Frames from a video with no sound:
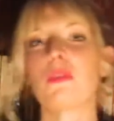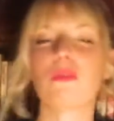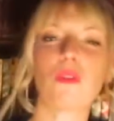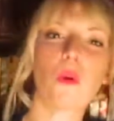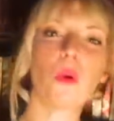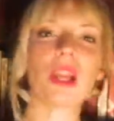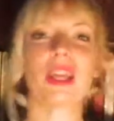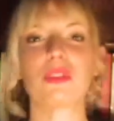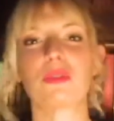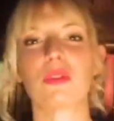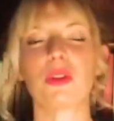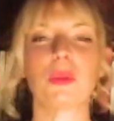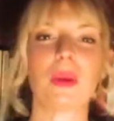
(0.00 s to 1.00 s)
of falling
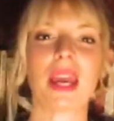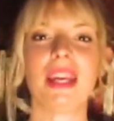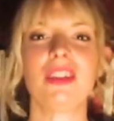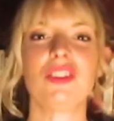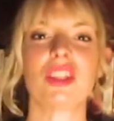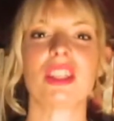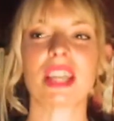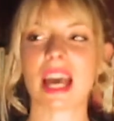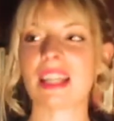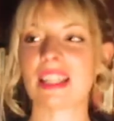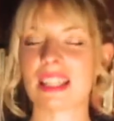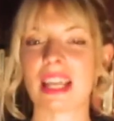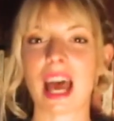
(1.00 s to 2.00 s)
through the pages
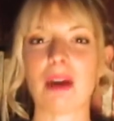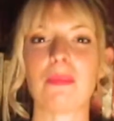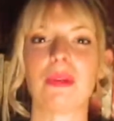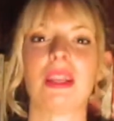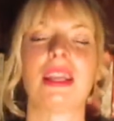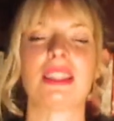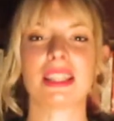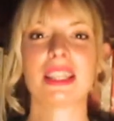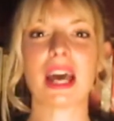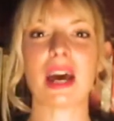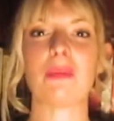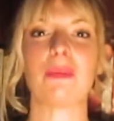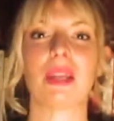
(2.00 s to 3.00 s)
as it's
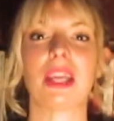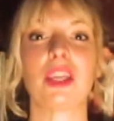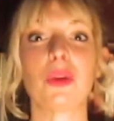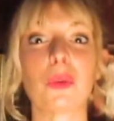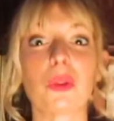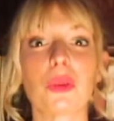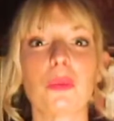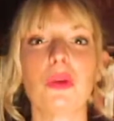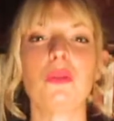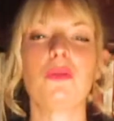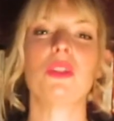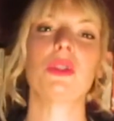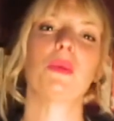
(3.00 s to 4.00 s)
happening. You want the
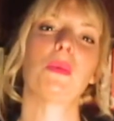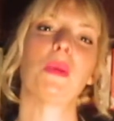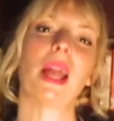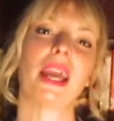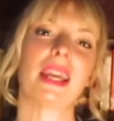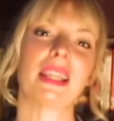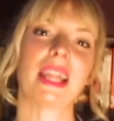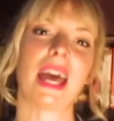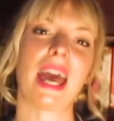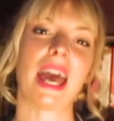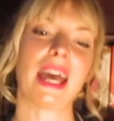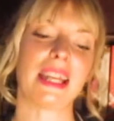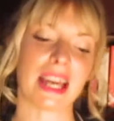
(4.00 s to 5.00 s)
movie to be playing in their
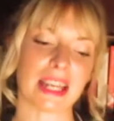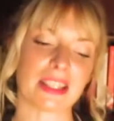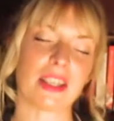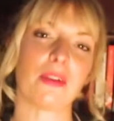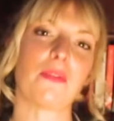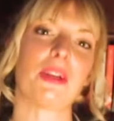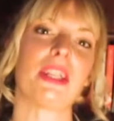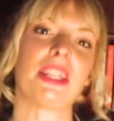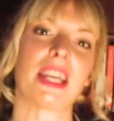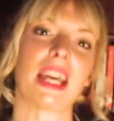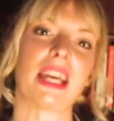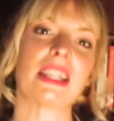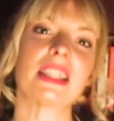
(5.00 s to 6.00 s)
head as they're
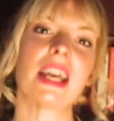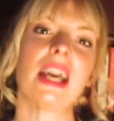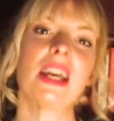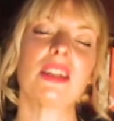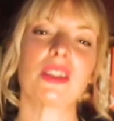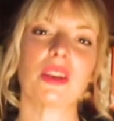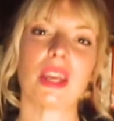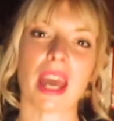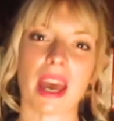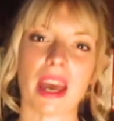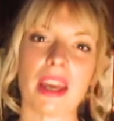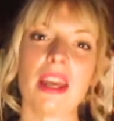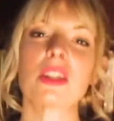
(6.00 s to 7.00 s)
reading it. So
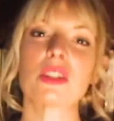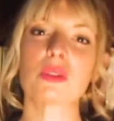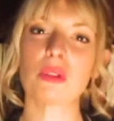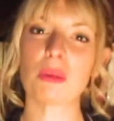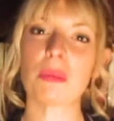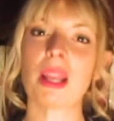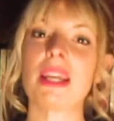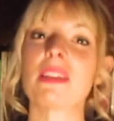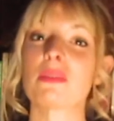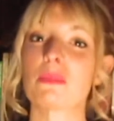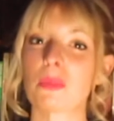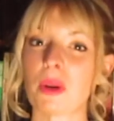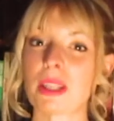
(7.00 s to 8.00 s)
yeah,
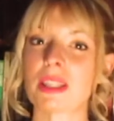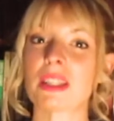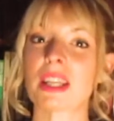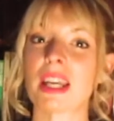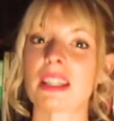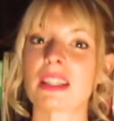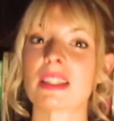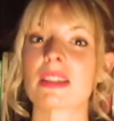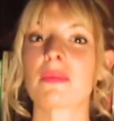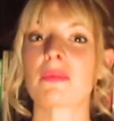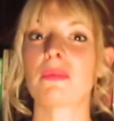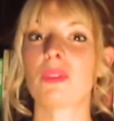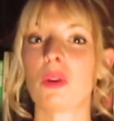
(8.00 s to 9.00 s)
screenplays, present tense,
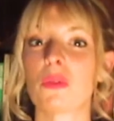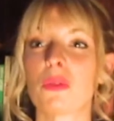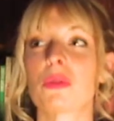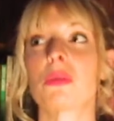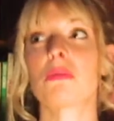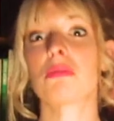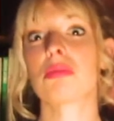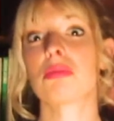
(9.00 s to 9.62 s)
novels,